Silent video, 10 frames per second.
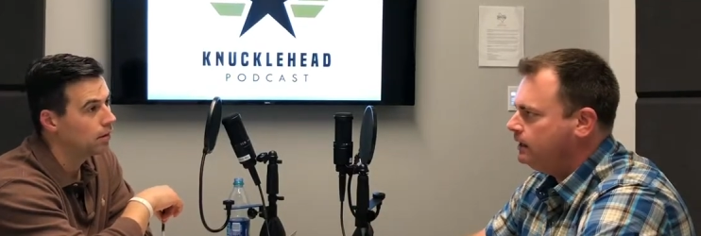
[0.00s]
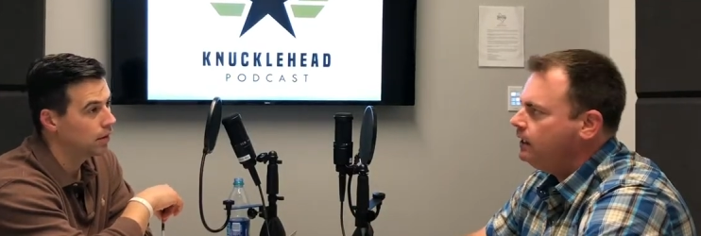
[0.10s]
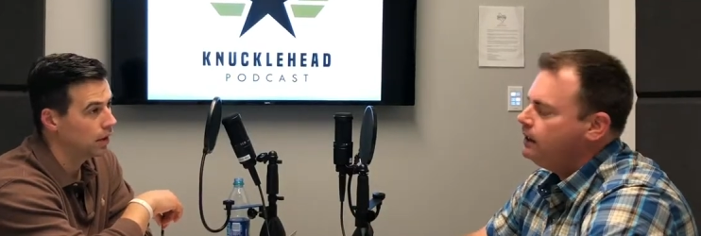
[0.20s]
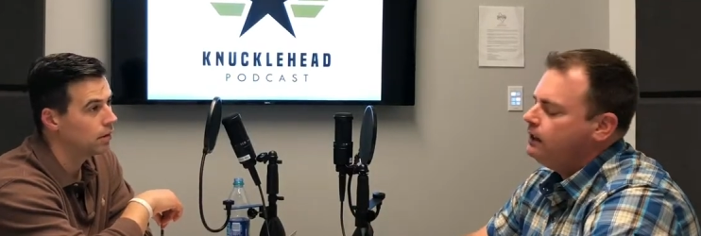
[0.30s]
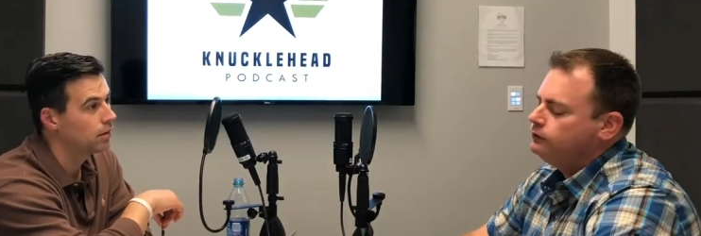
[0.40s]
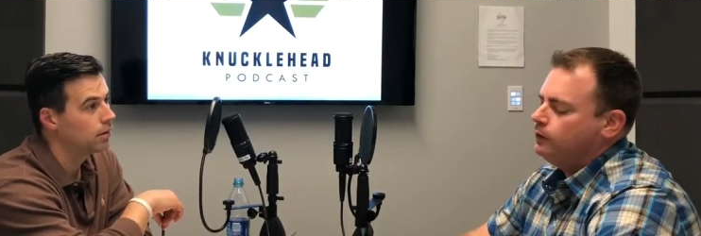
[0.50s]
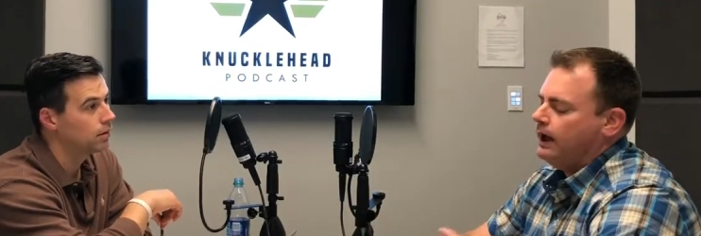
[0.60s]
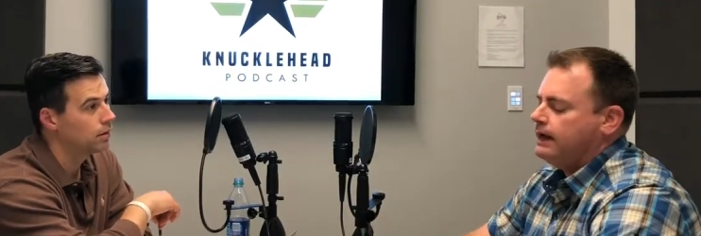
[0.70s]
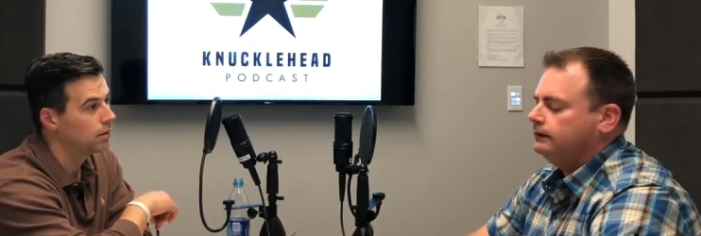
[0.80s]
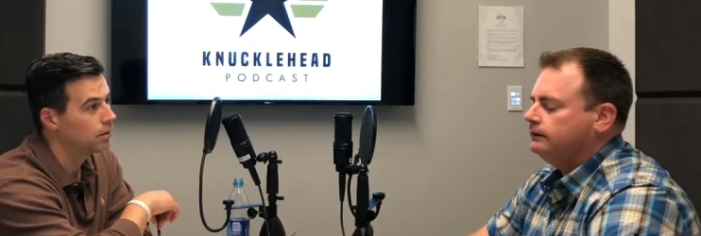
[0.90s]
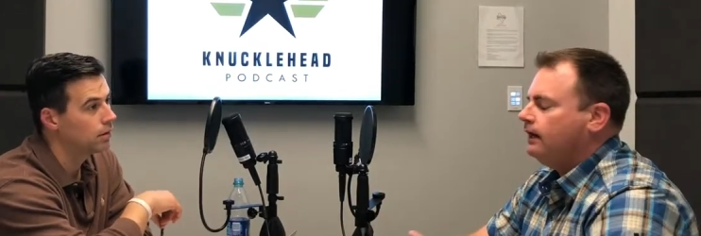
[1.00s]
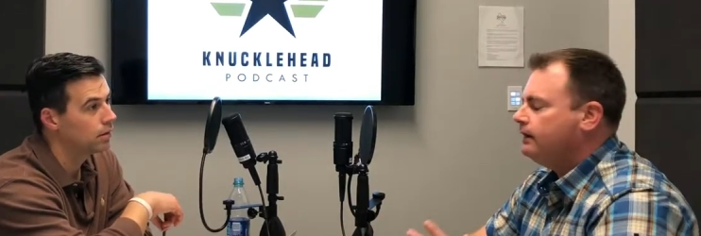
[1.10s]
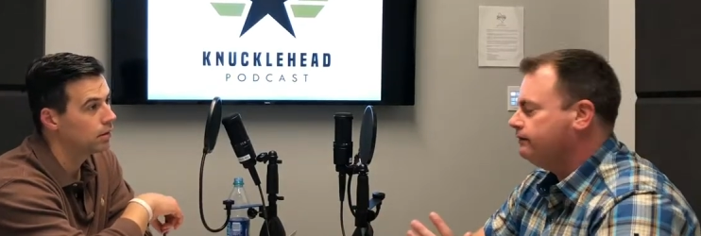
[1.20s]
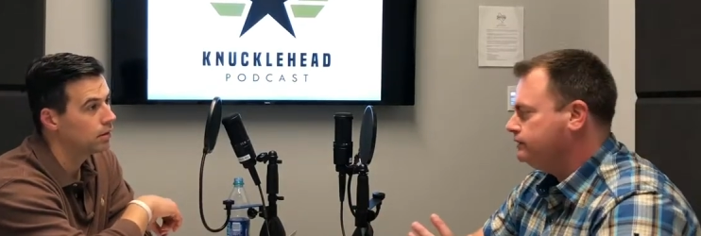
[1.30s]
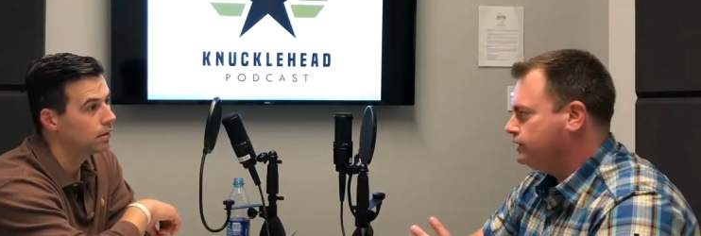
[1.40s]
Speaker 1: Okay. So I had a lot
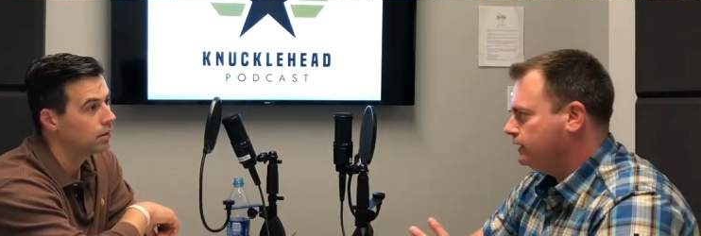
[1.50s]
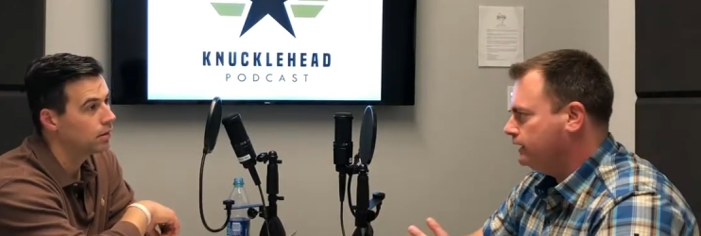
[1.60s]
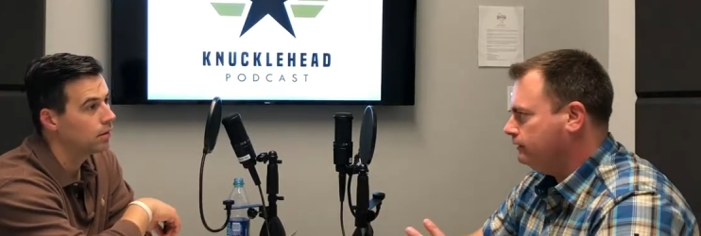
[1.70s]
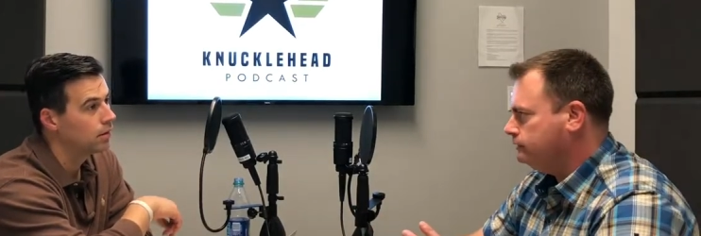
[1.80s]
of engineering